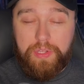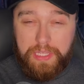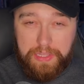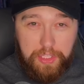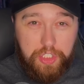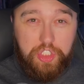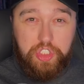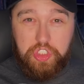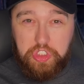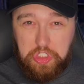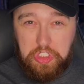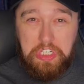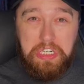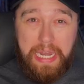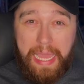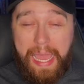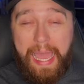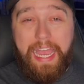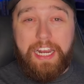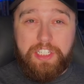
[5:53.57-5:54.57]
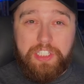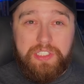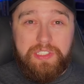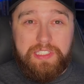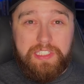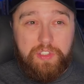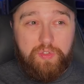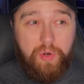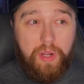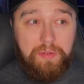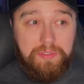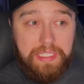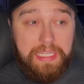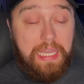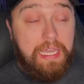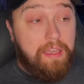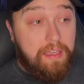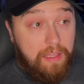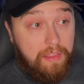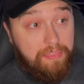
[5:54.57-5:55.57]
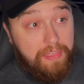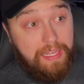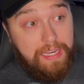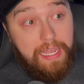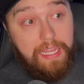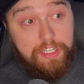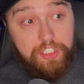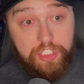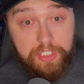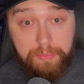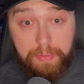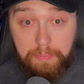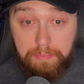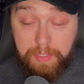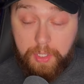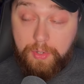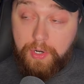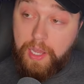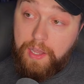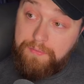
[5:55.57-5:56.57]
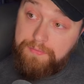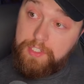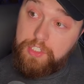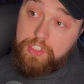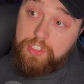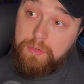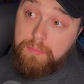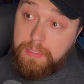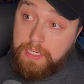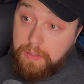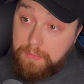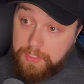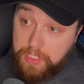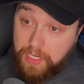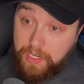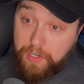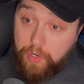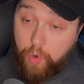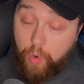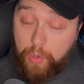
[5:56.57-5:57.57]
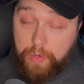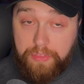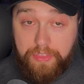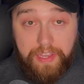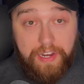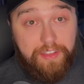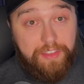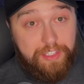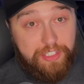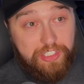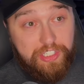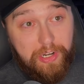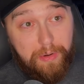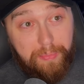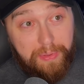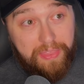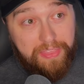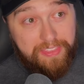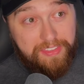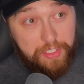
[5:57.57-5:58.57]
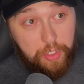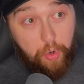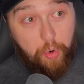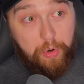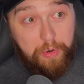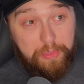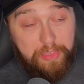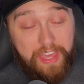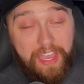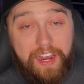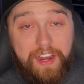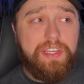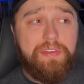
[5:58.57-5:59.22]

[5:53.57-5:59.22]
Like there's certain action scenes where I was like, that head should have been blown off. There should have been a ton of gore there. There should have been gore there.